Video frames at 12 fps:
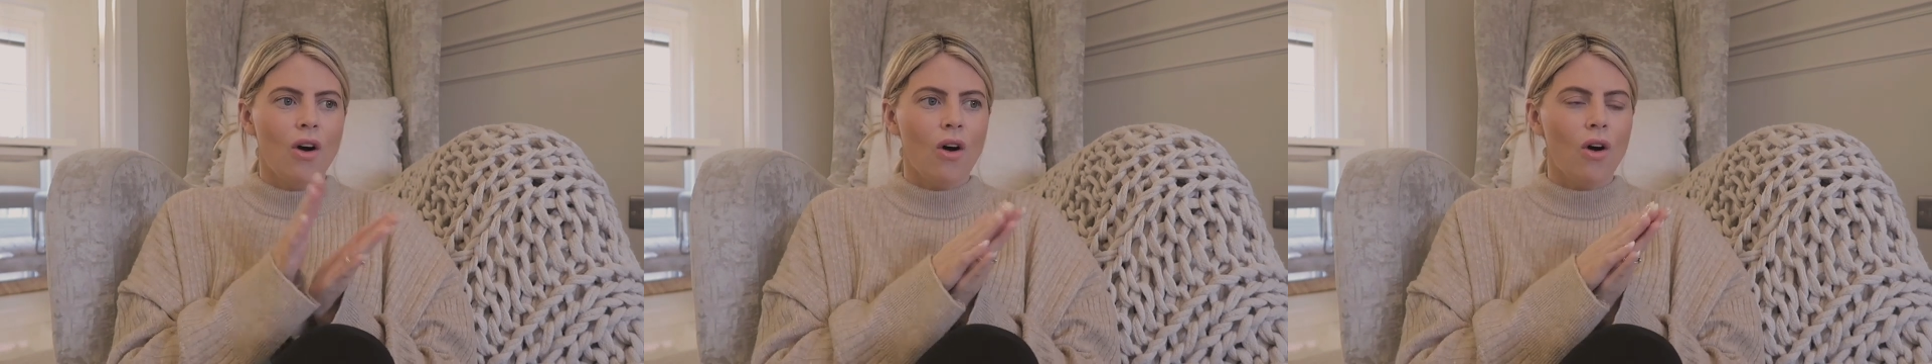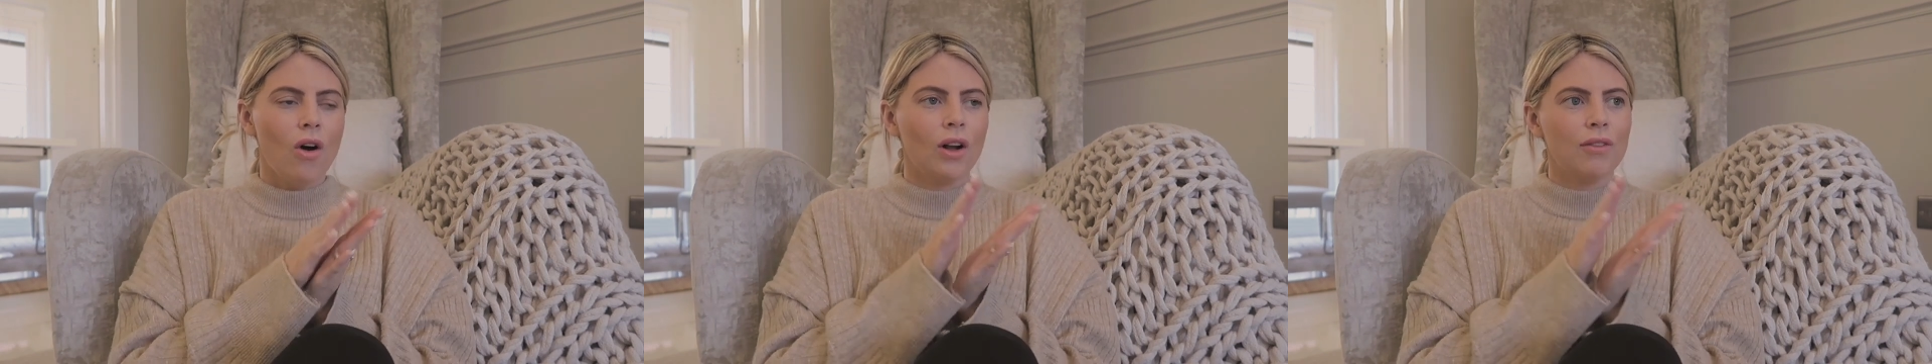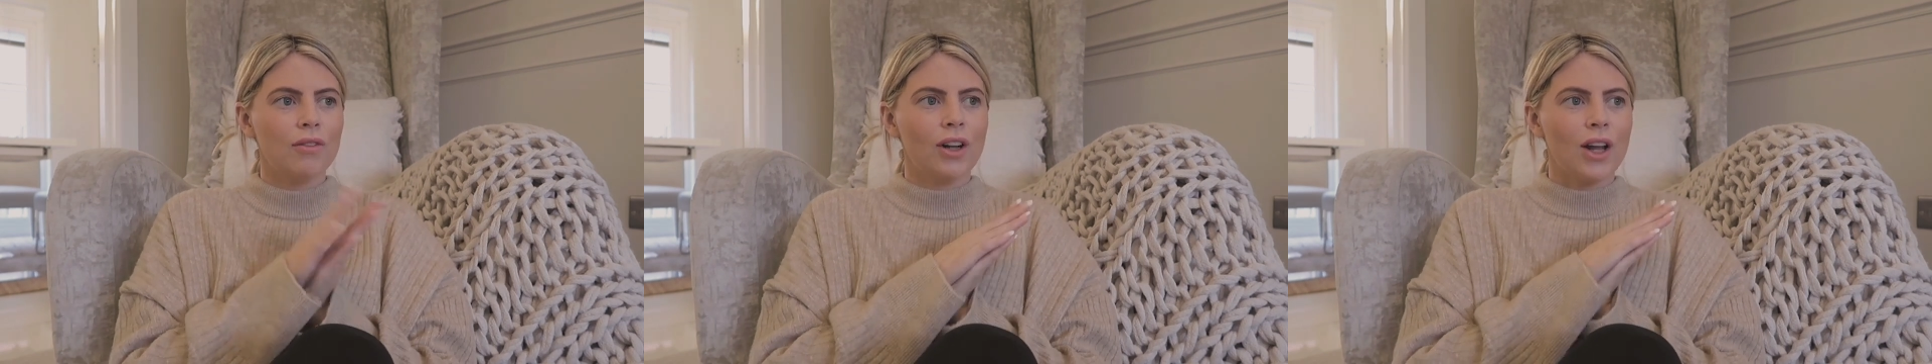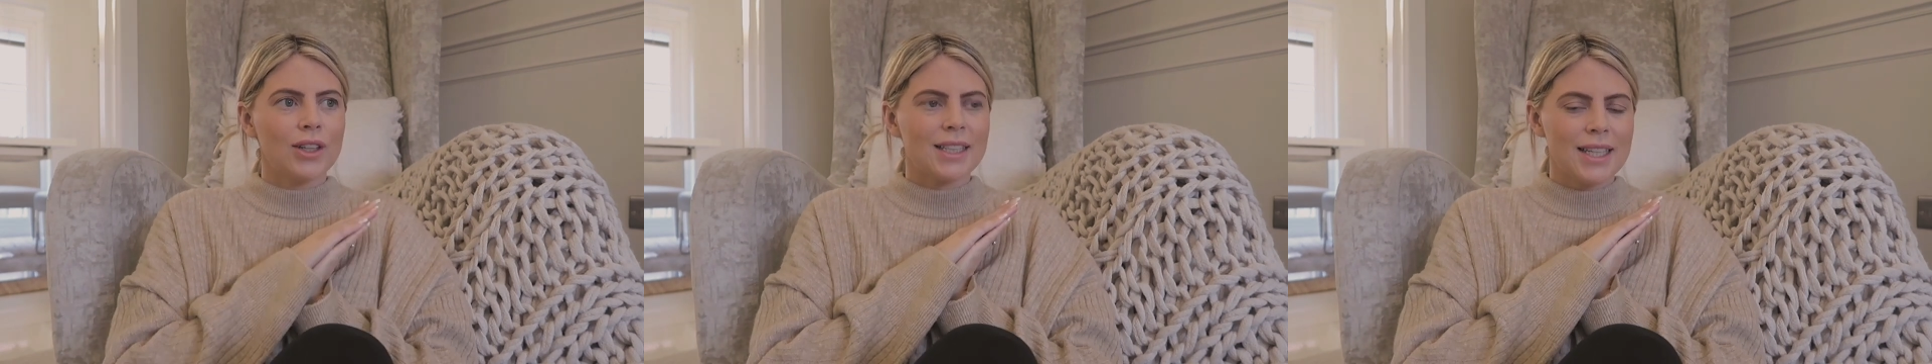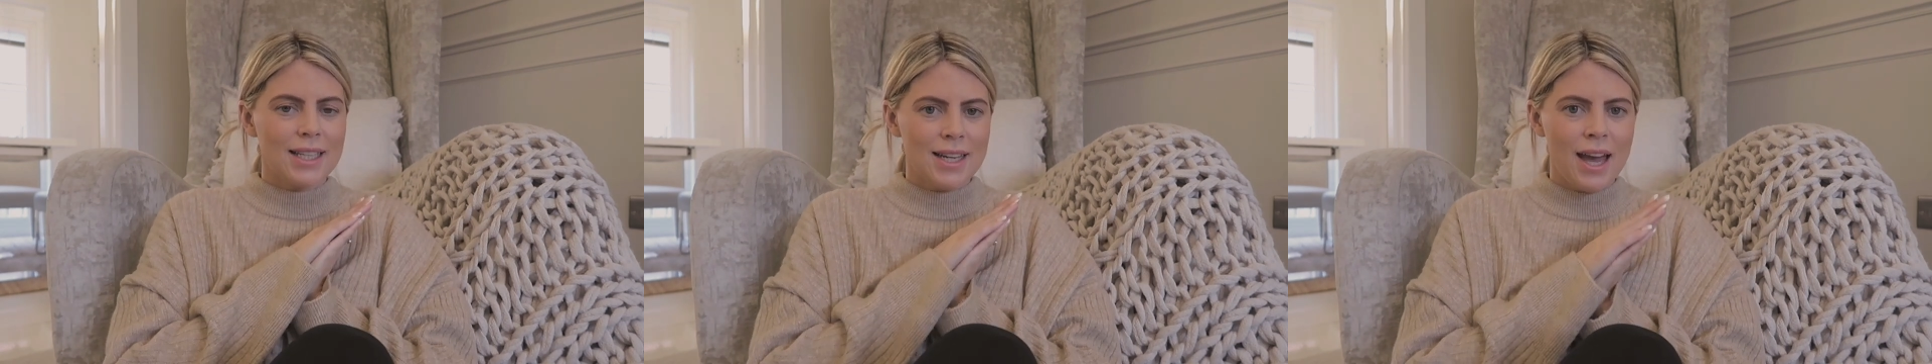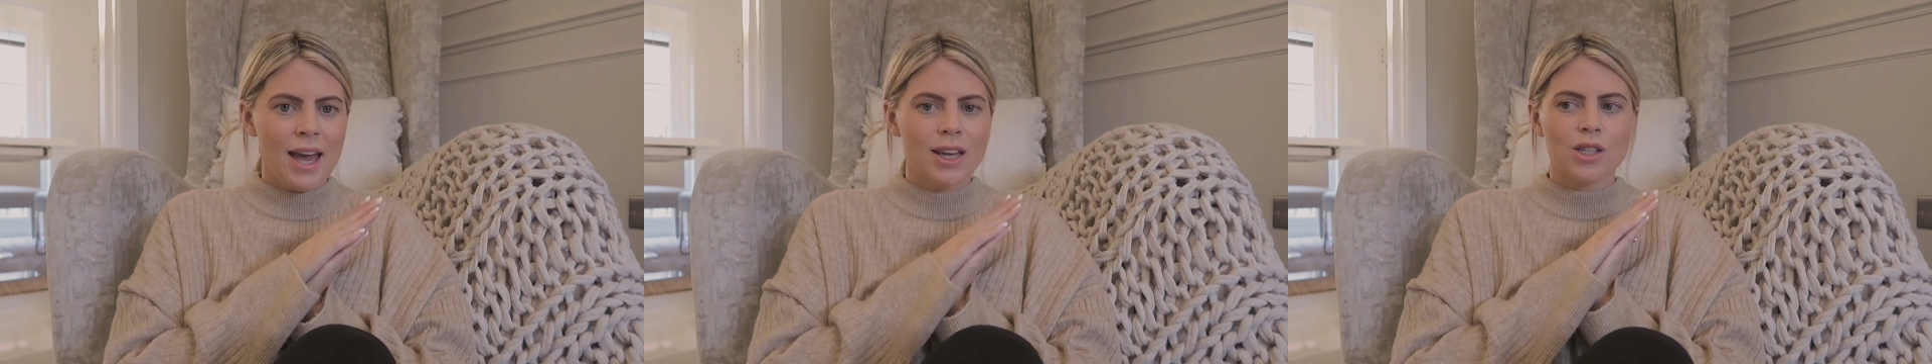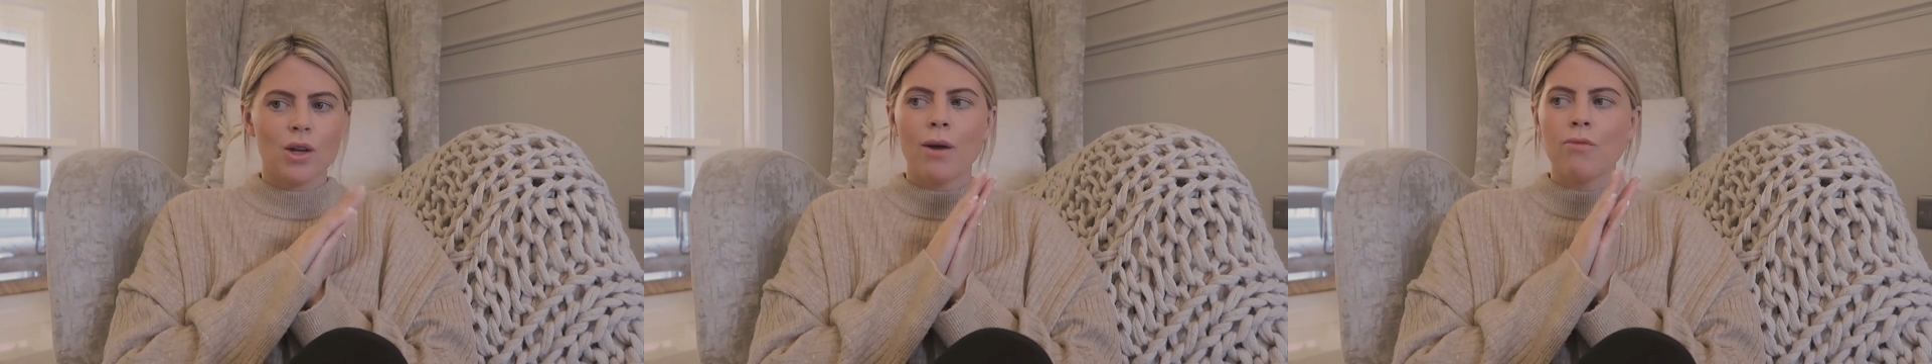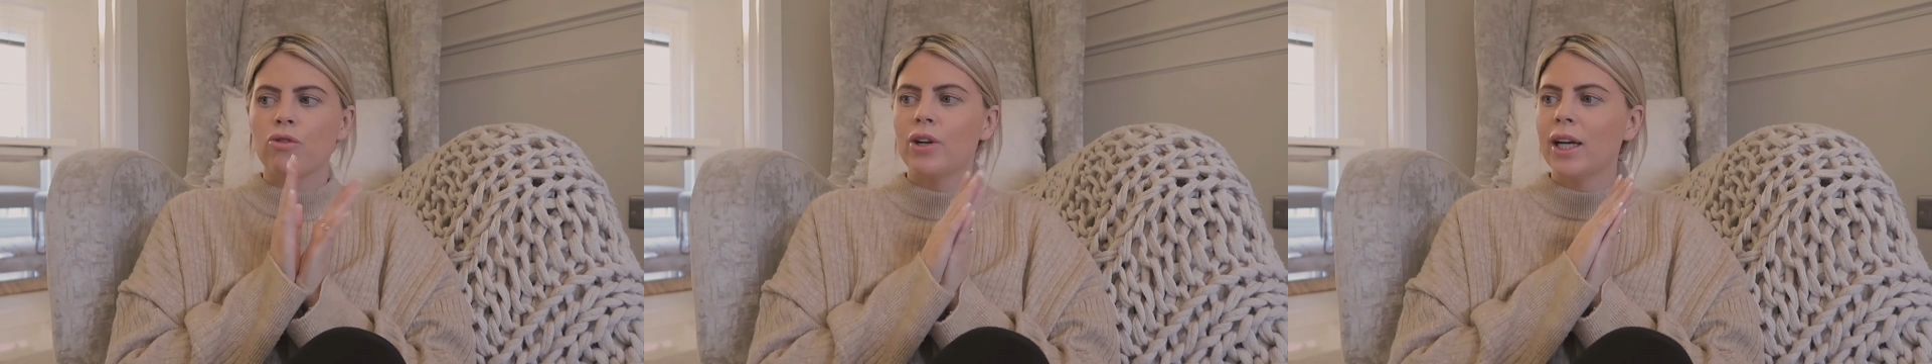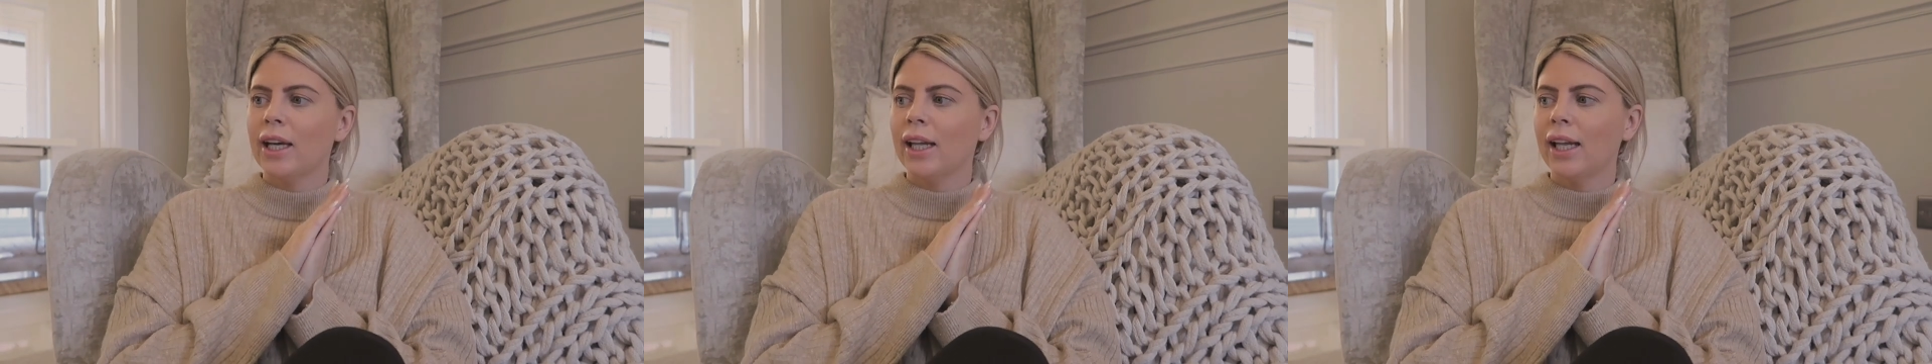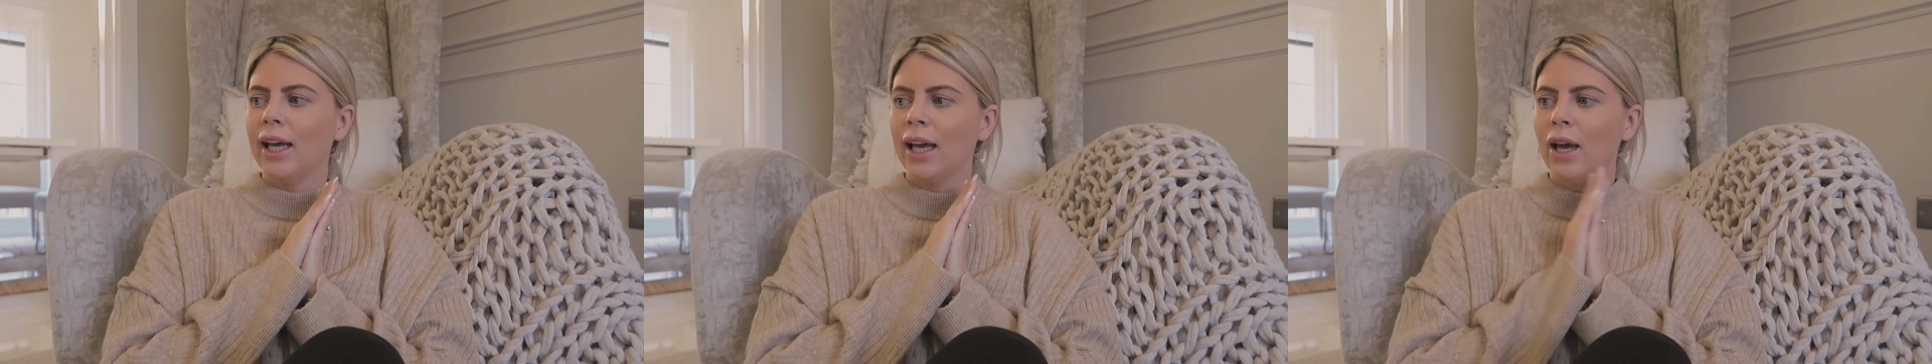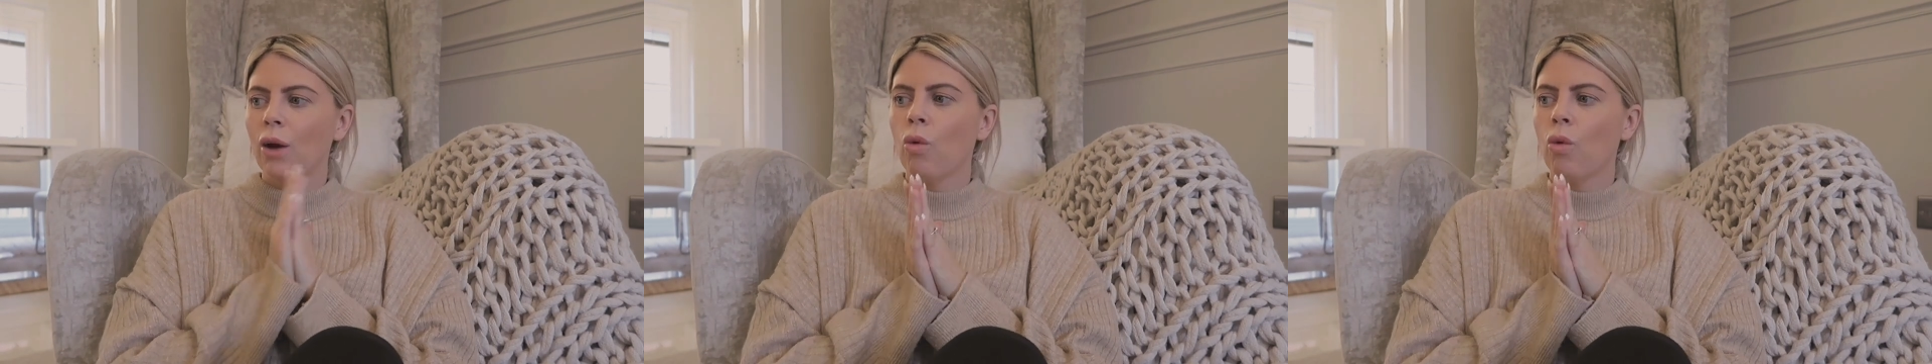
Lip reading: haul and vlog today, so I'm really